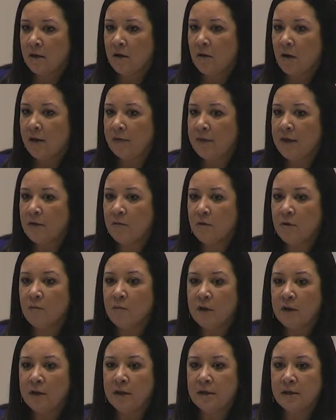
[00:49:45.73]
I think we're
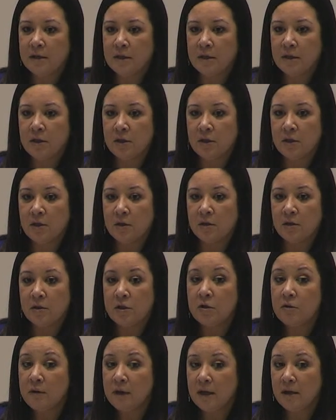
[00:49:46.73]
willing to
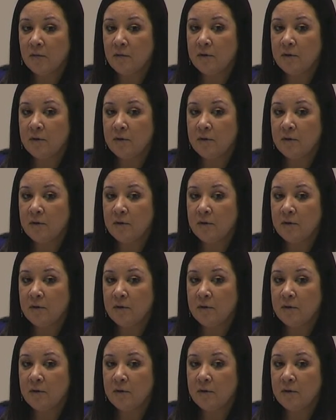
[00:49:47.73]
do it.